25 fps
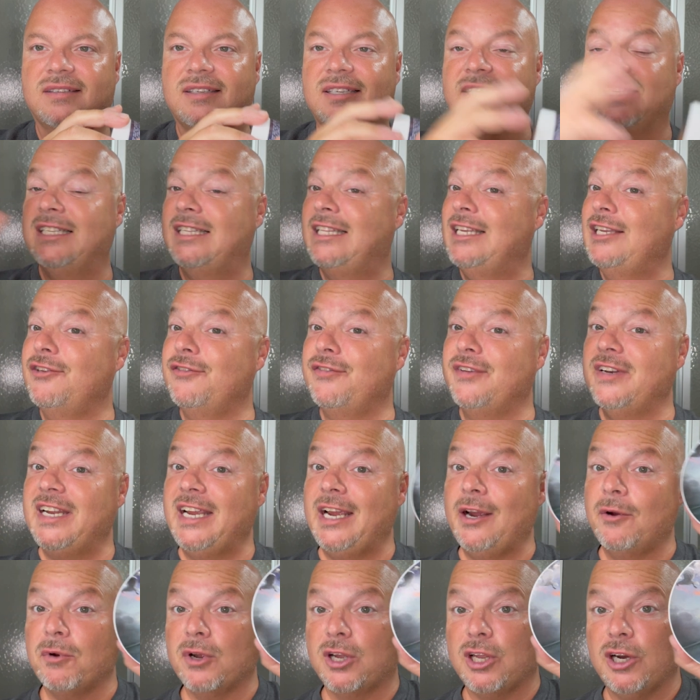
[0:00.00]
In this
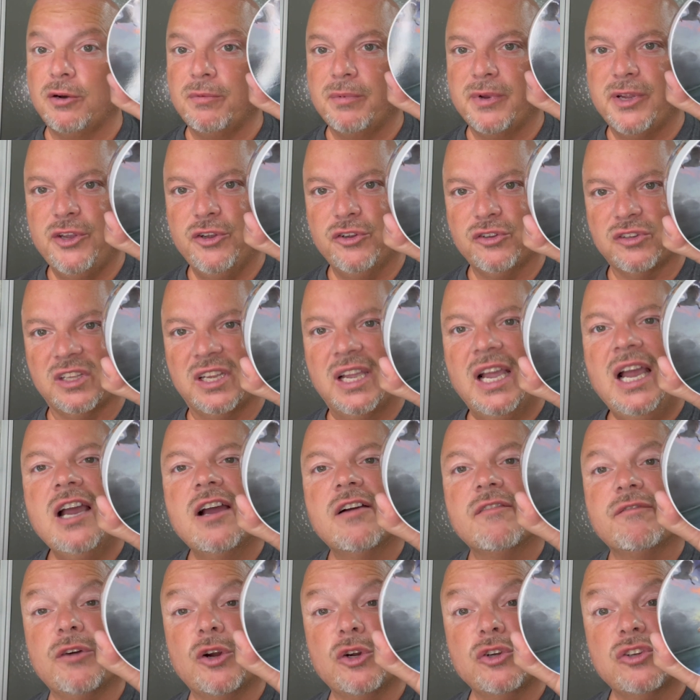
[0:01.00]
video, we're going to be using
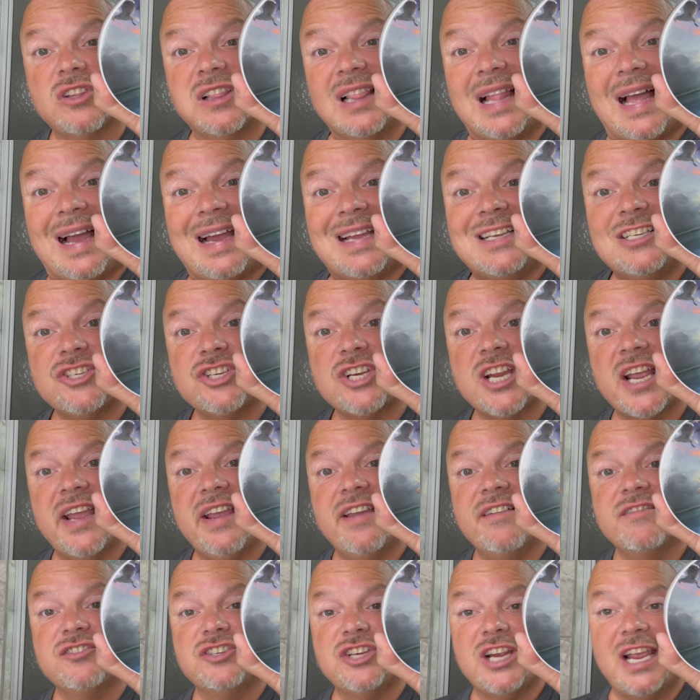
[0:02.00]
First Line
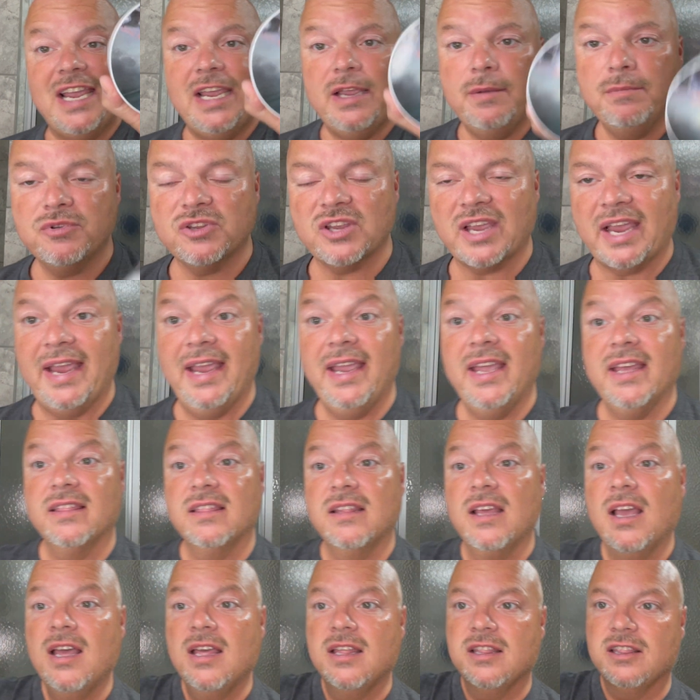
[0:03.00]
Shave James
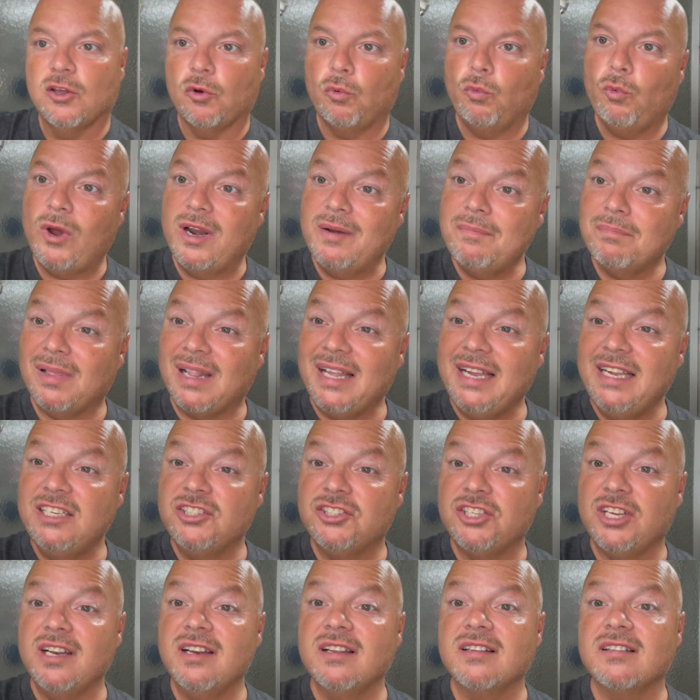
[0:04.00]
and the One Blade
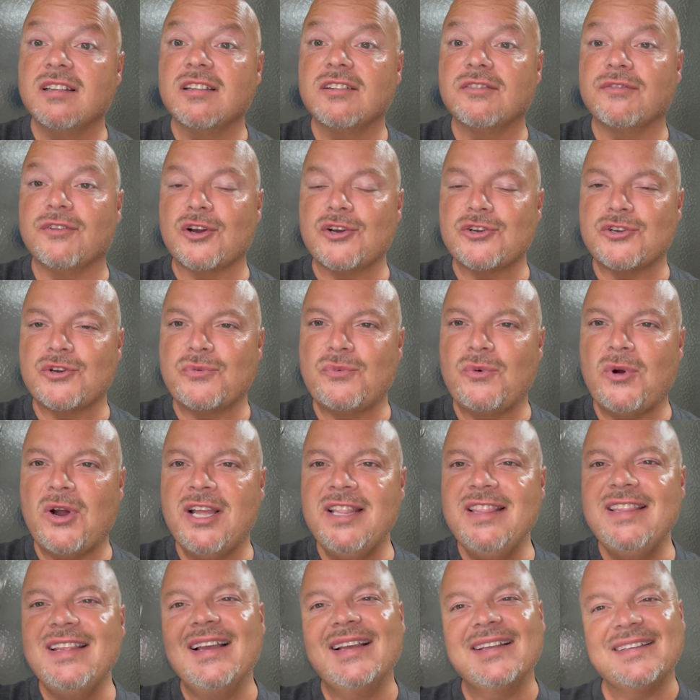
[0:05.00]
Genesis version
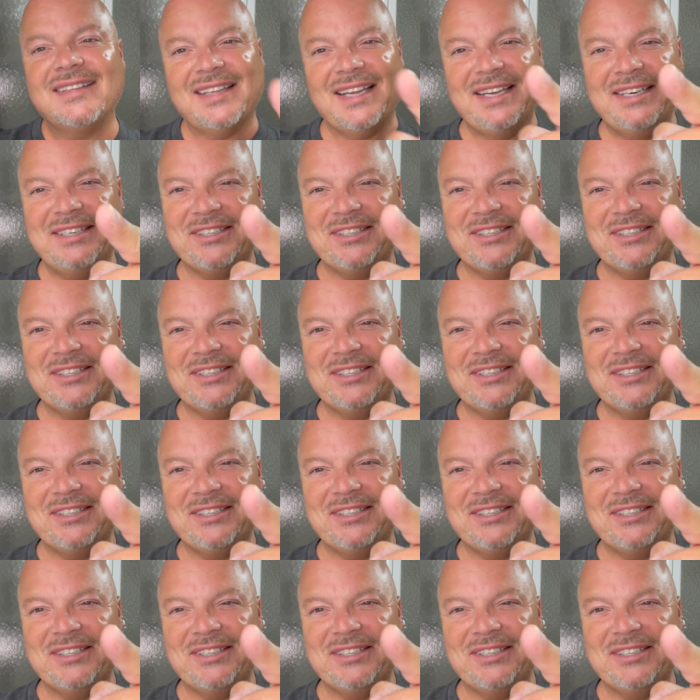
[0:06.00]
1. Stay